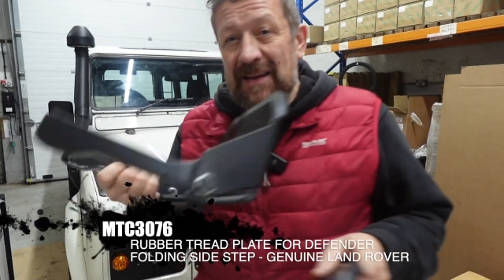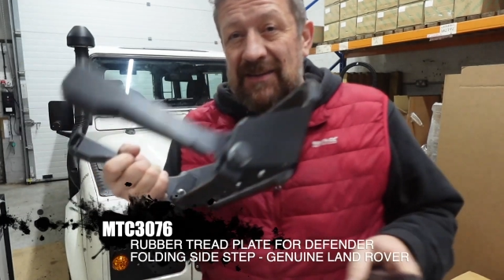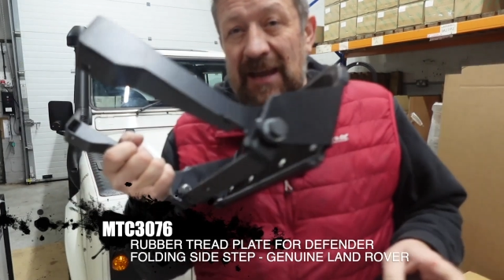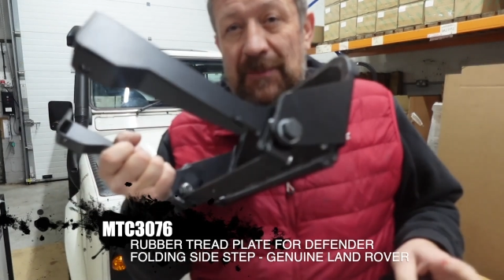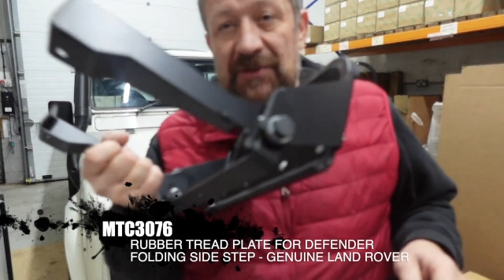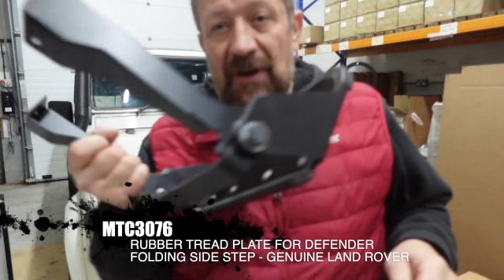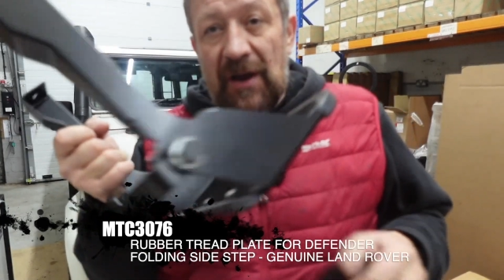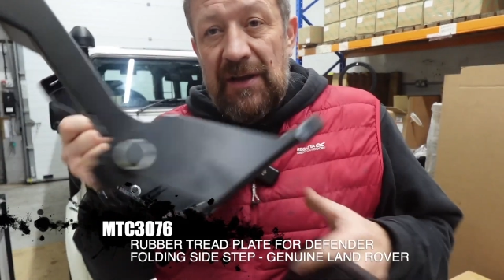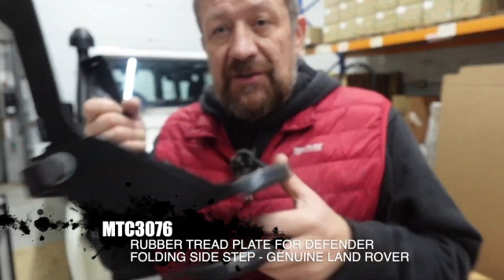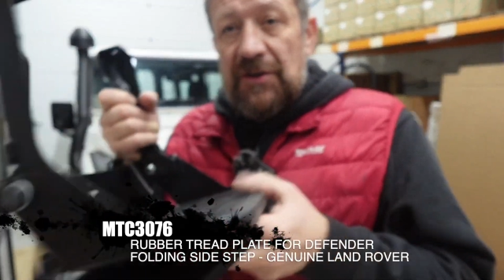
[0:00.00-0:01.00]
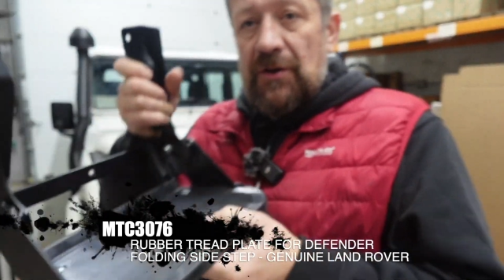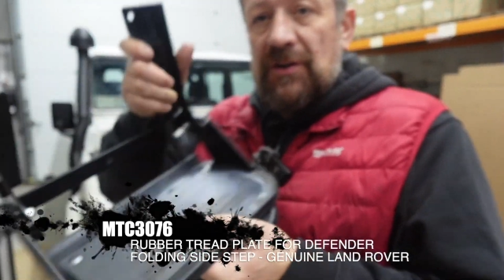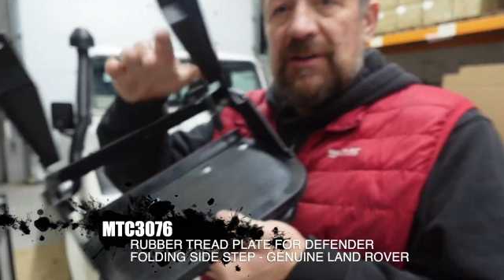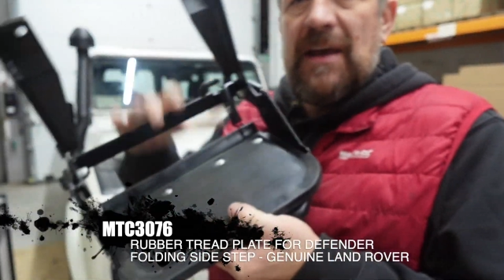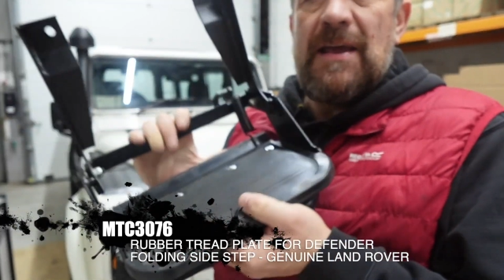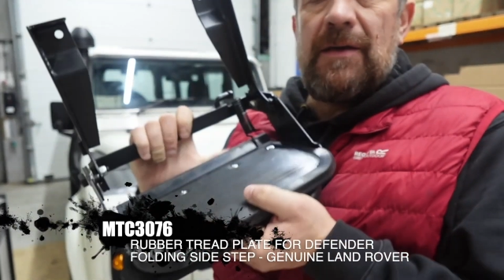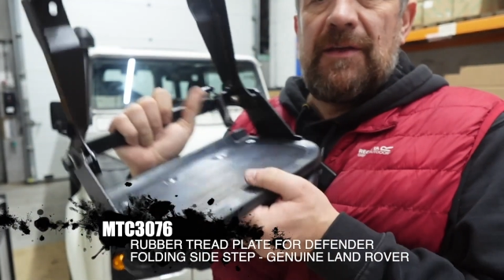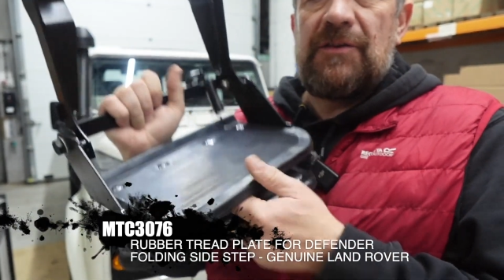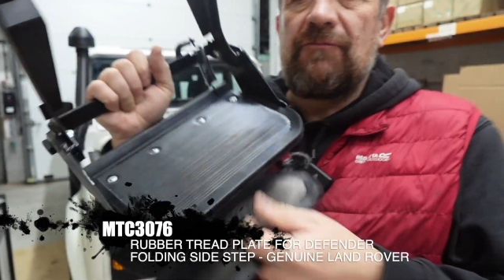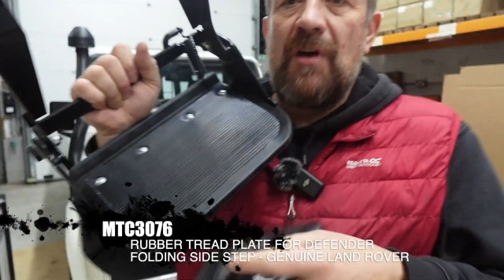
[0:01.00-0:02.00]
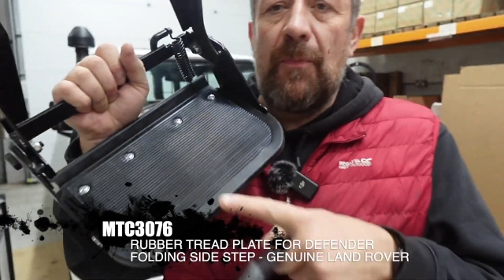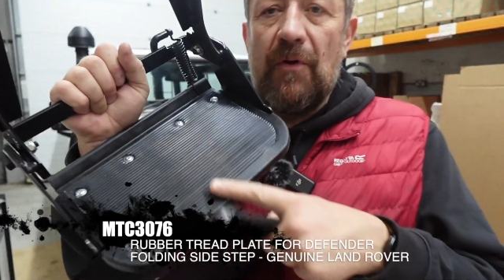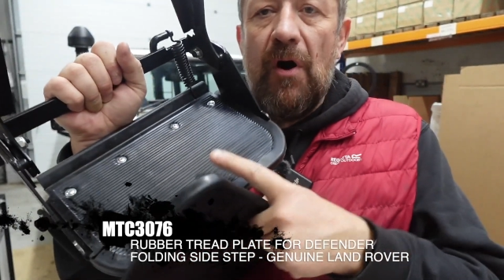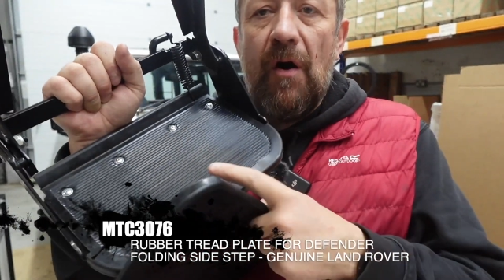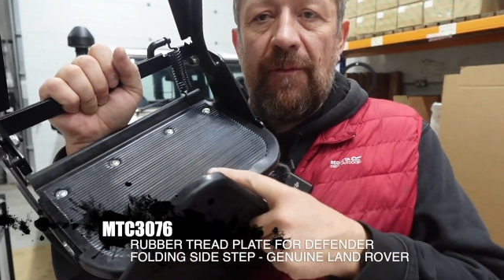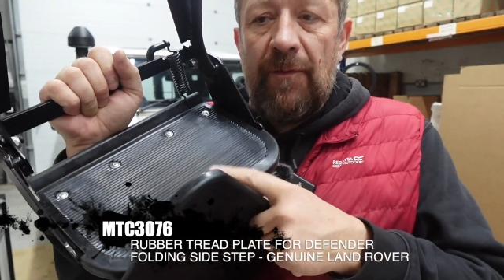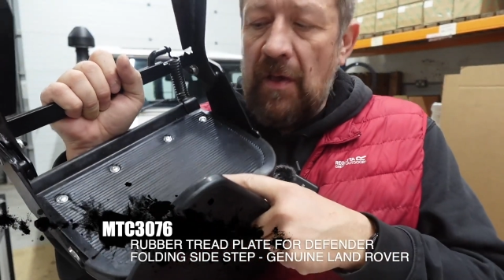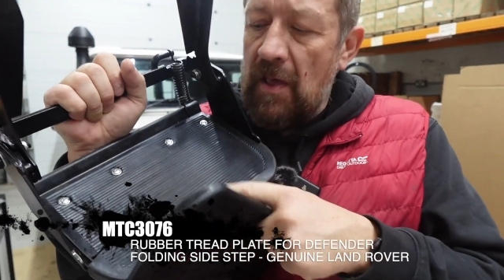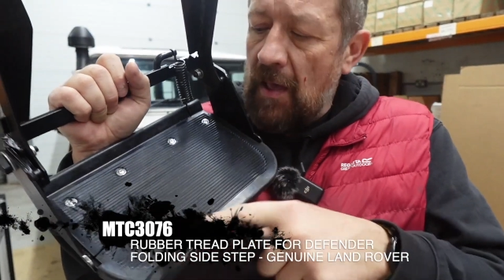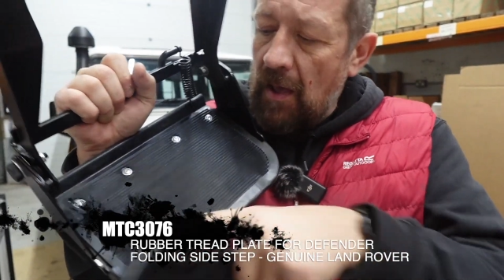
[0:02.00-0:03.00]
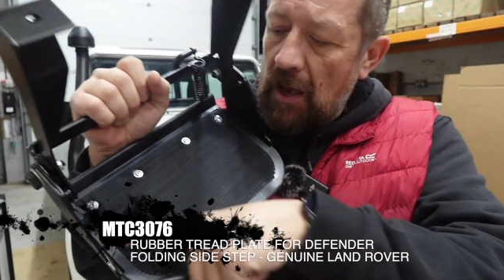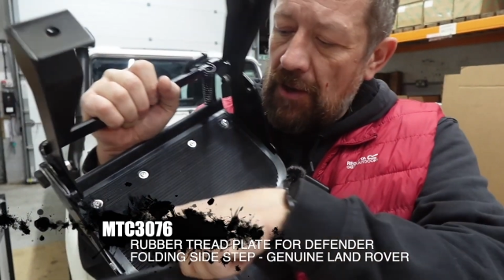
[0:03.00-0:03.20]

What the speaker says: the same size, you can take this rubber off,